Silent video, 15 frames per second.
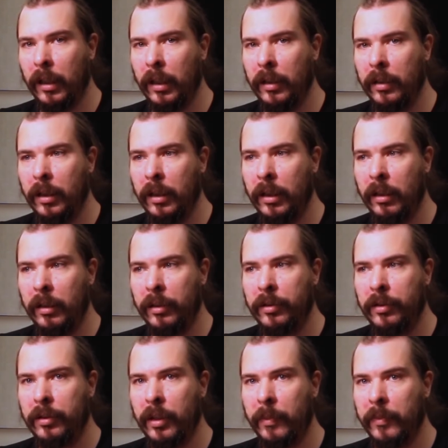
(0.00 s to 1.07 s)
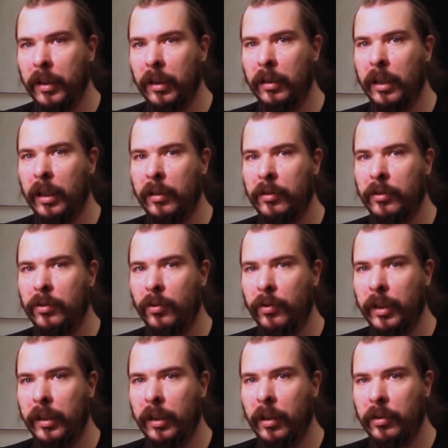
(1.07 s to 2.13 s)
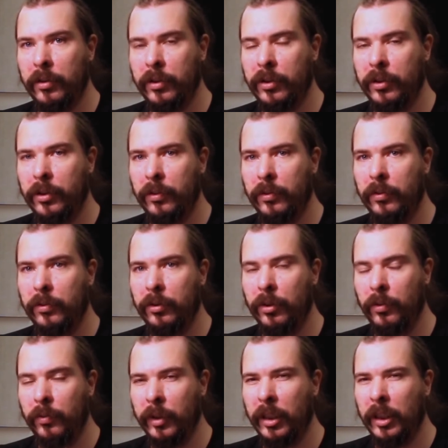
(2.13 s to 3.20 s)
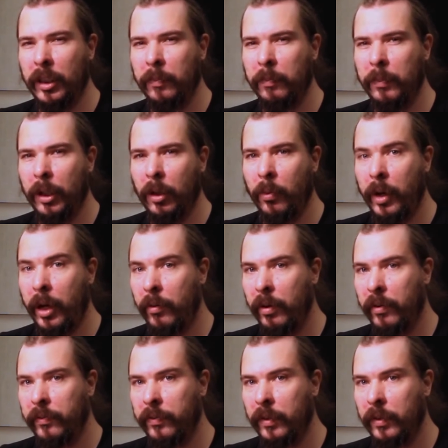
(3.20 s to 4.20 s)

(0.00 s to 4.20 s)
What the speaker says: and it's something that storytellers should really be aware of.